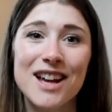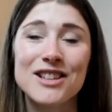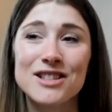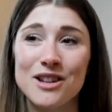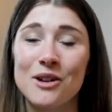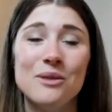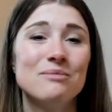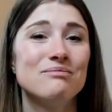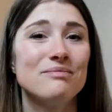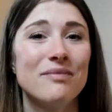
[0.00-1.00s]
So
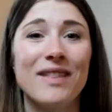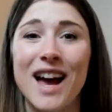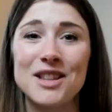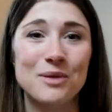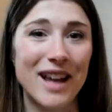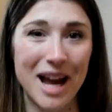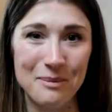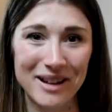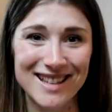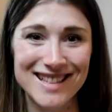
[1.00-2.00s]
that's what
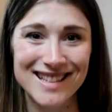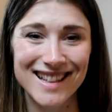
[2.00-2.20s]
happened.